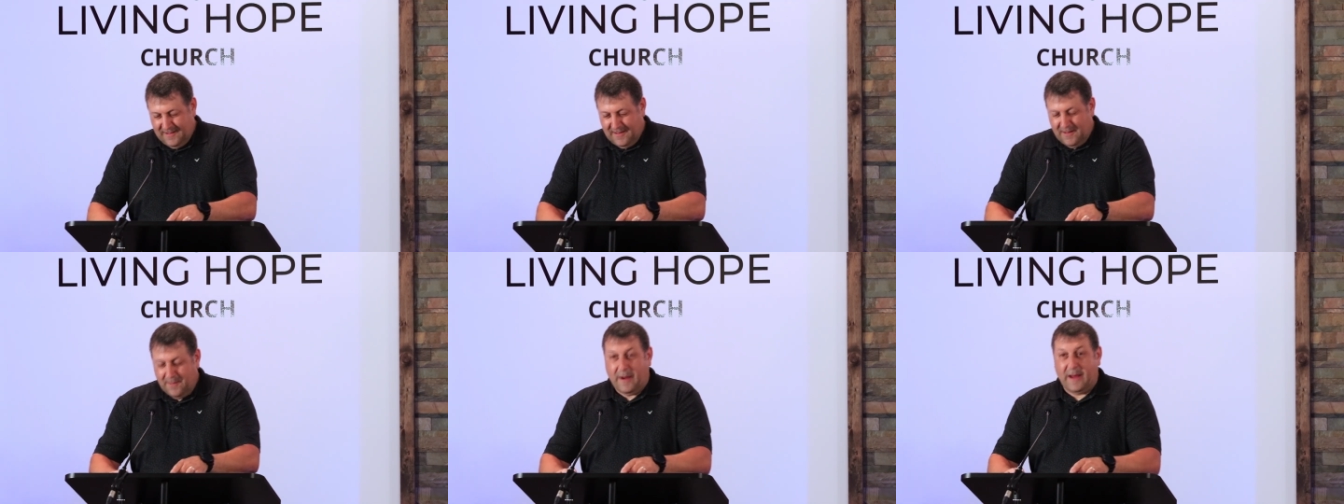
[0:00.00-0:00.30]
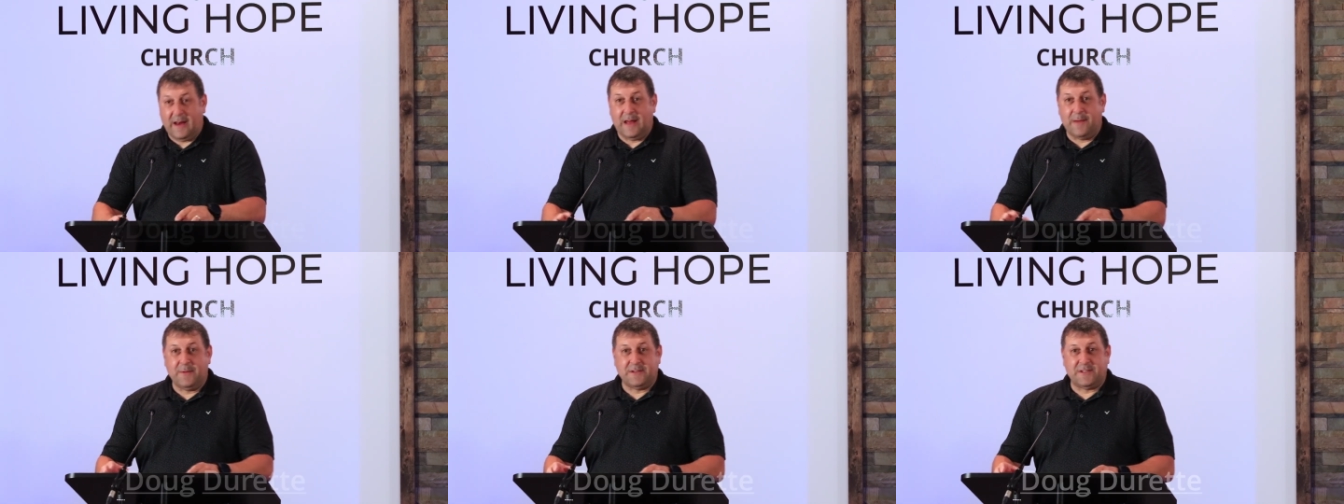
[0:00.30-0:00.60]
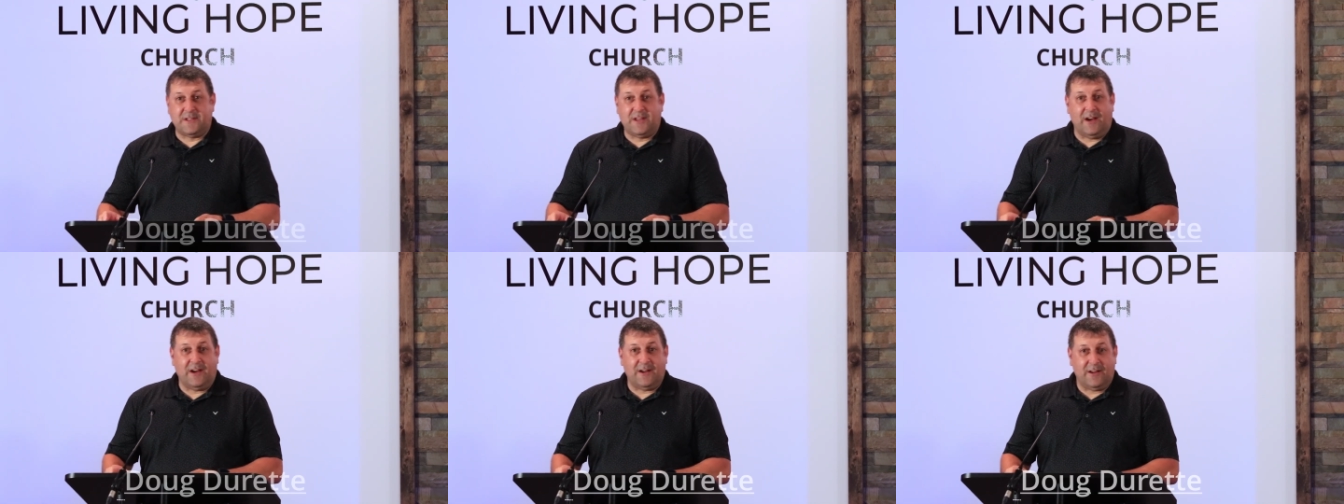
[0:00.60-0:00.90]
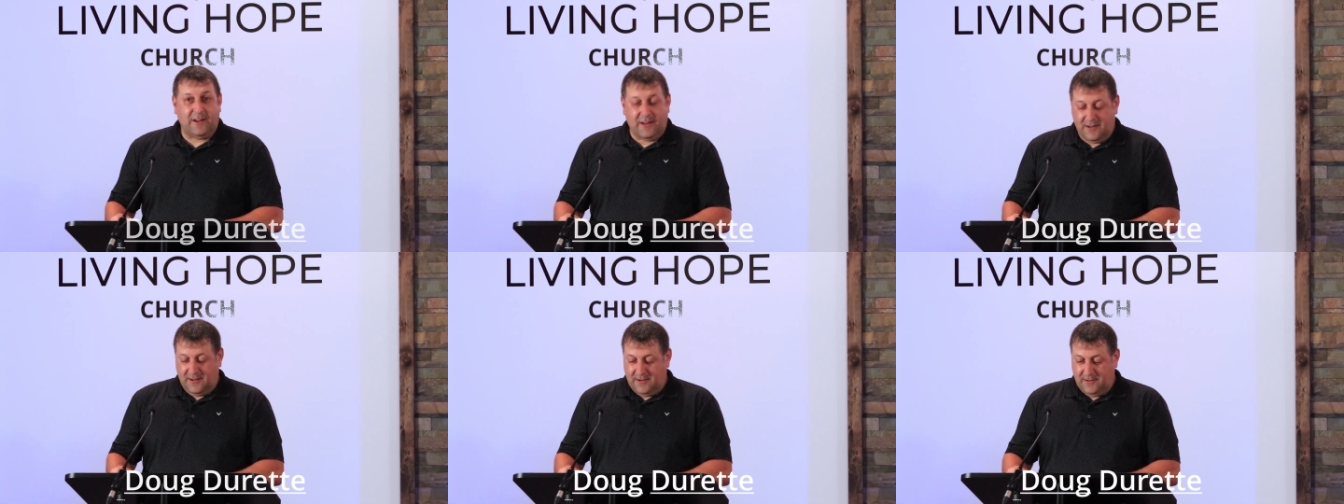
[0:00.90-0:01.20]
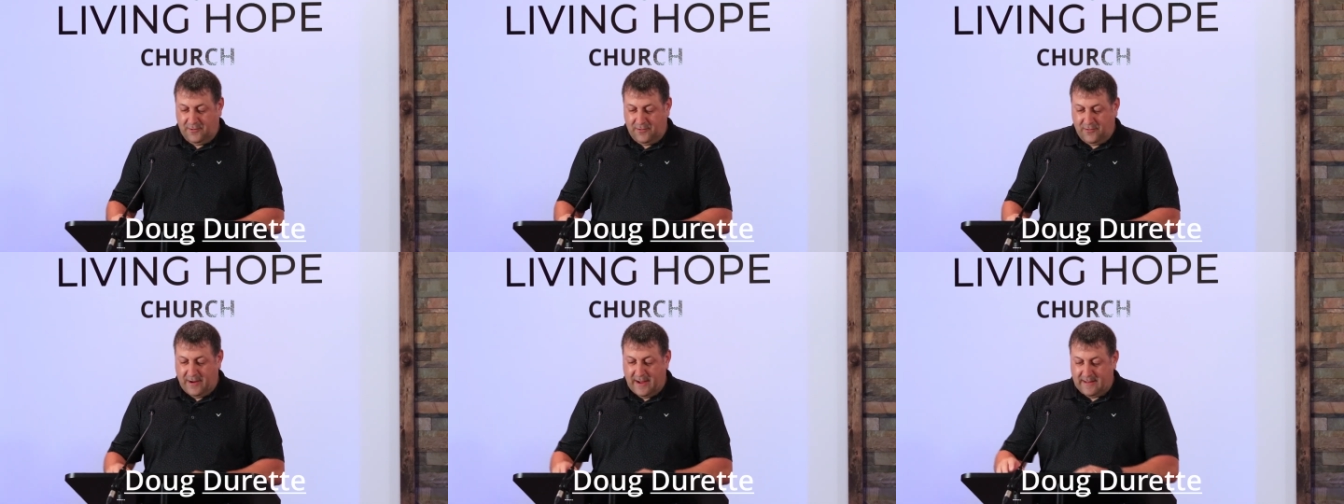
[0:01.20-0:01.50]
My name is Doug
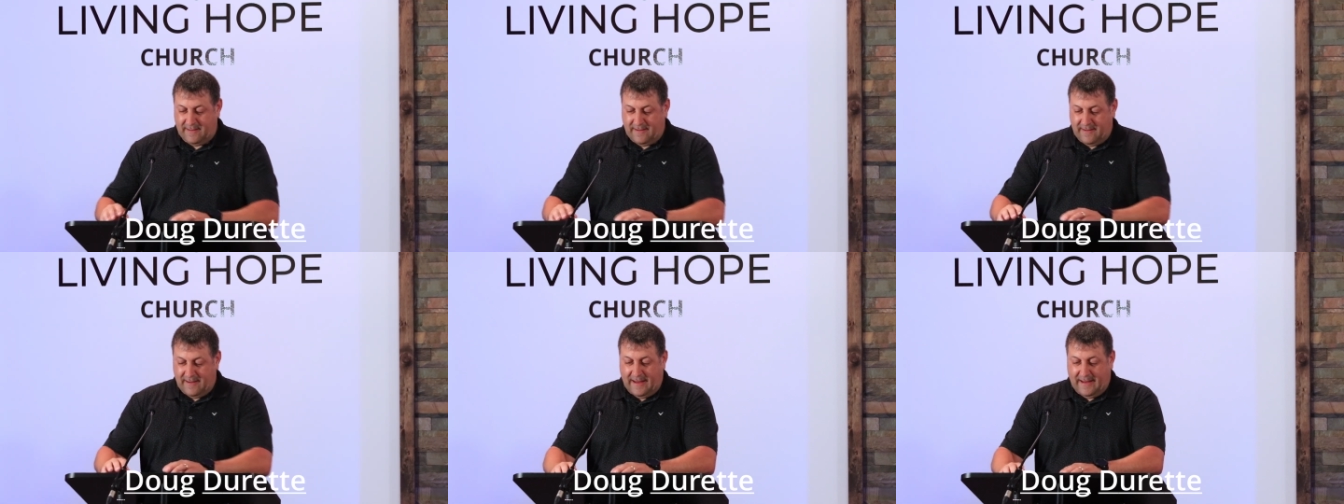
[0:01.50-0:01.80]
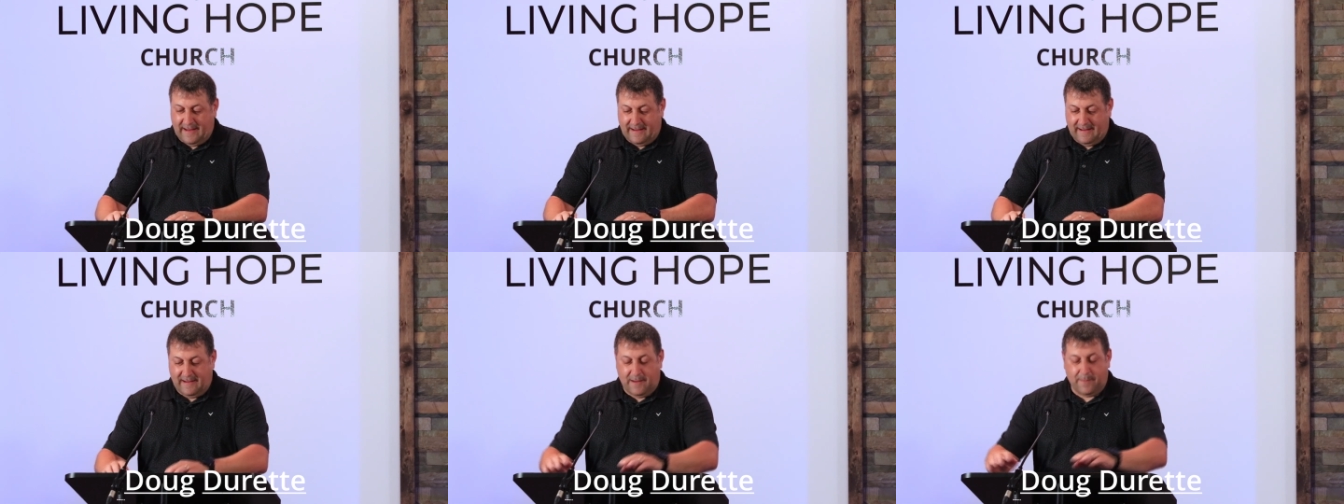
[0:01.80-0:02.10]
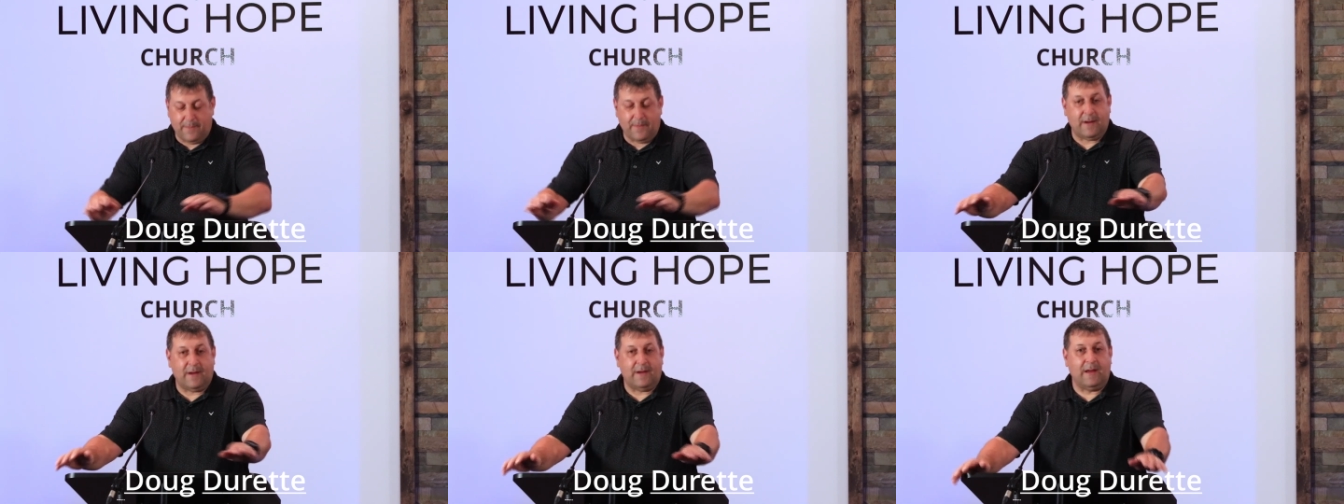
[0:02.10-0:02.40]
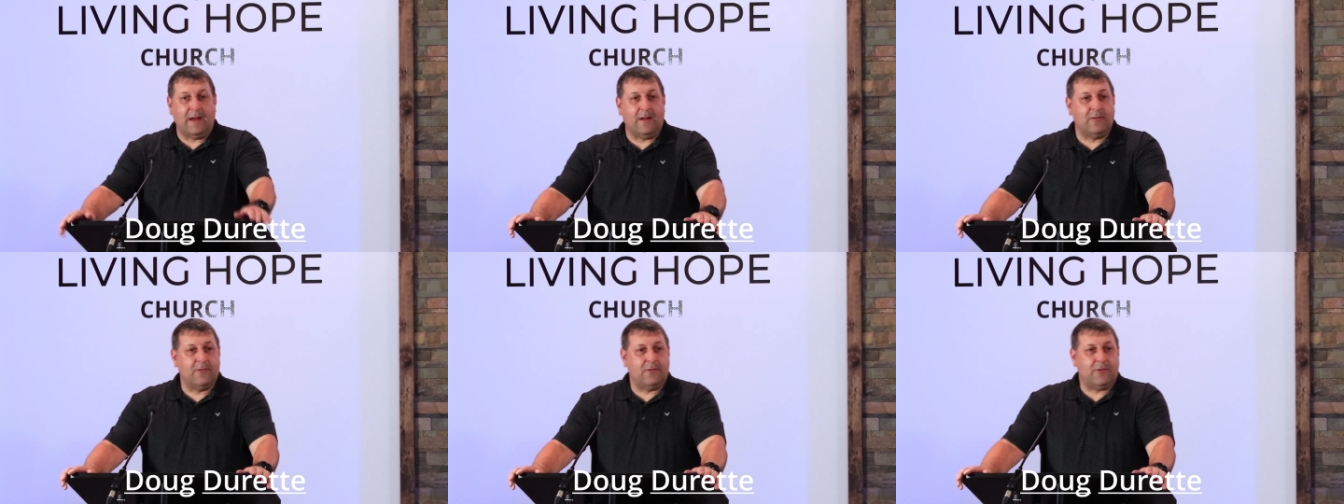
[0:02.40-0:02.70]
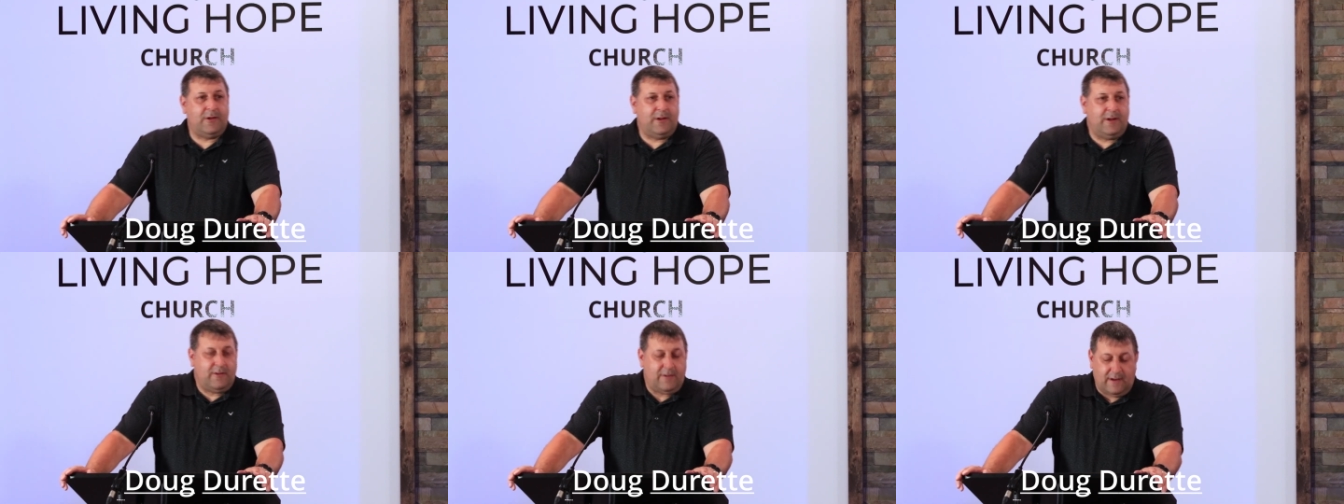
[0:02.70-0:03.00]
Durrett. Uh, I'm an elder
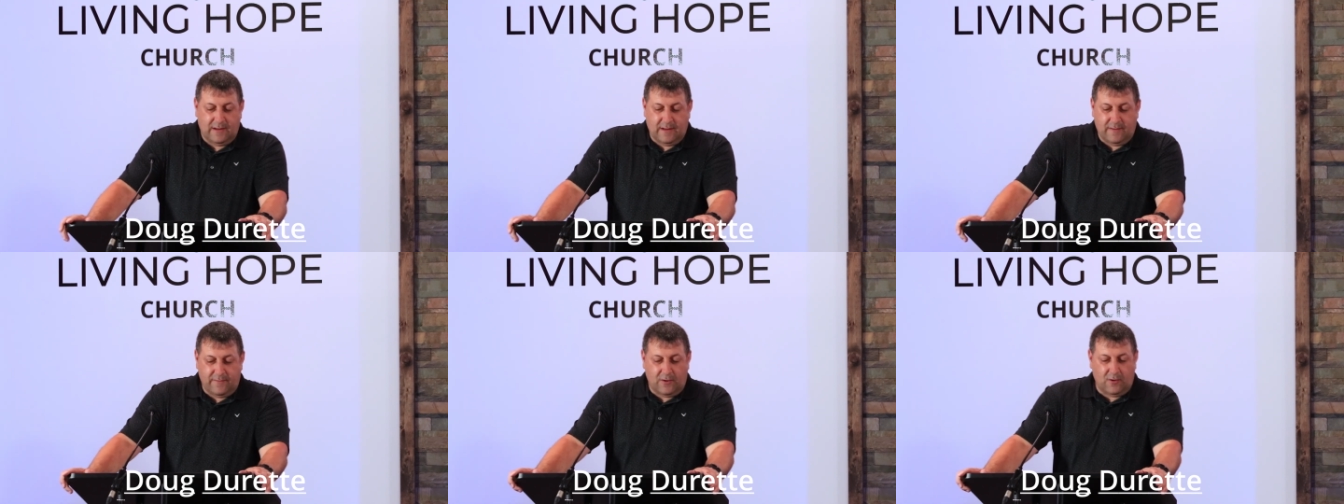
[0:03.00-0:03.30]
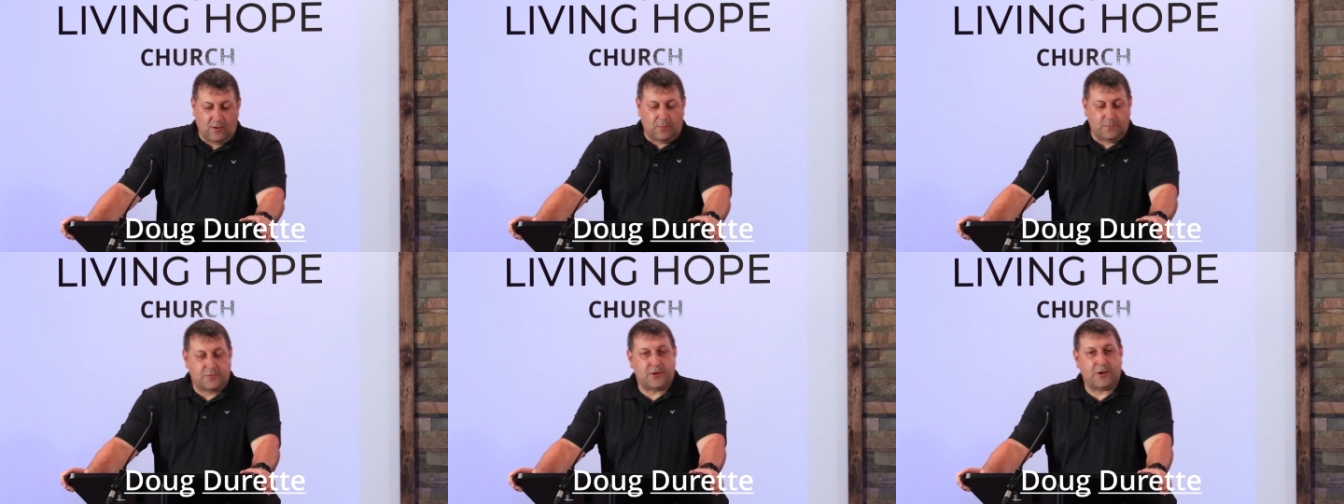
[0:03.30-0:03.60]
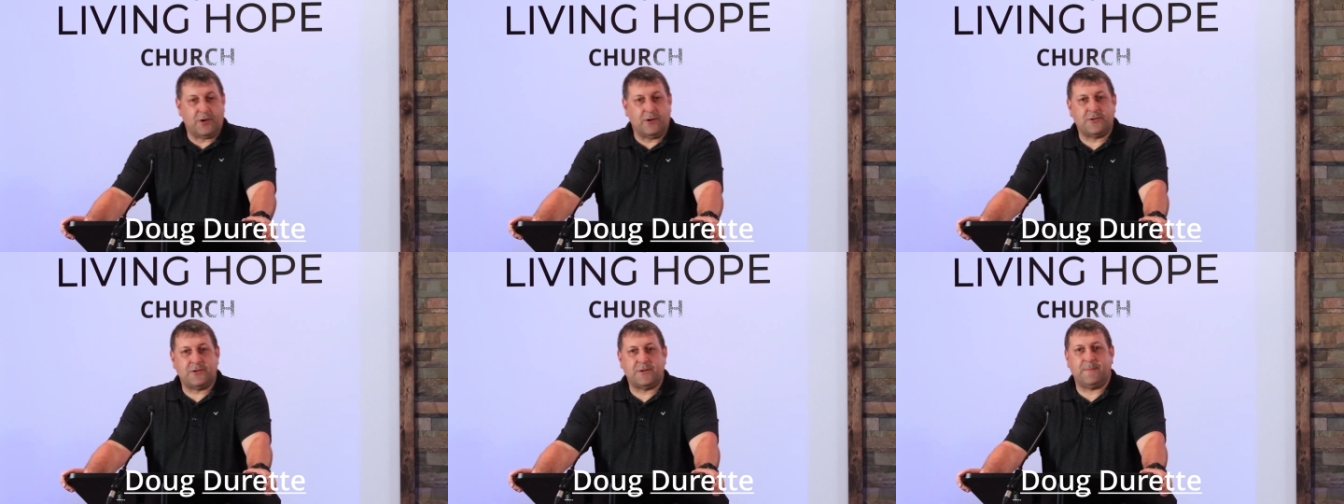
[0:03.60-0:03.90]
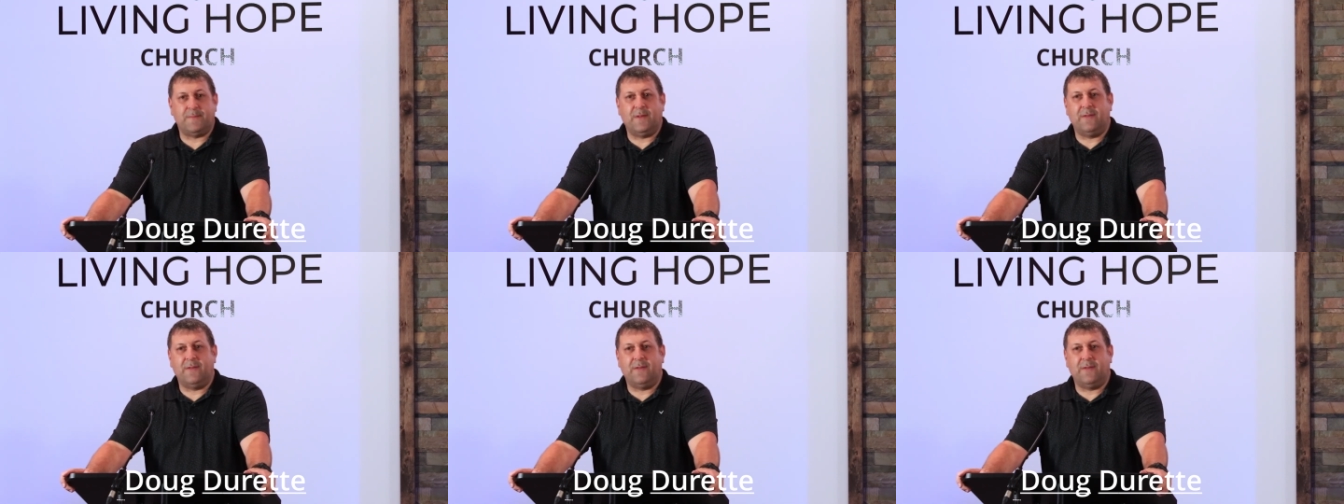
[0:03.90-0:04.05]
here at Living Hope Church.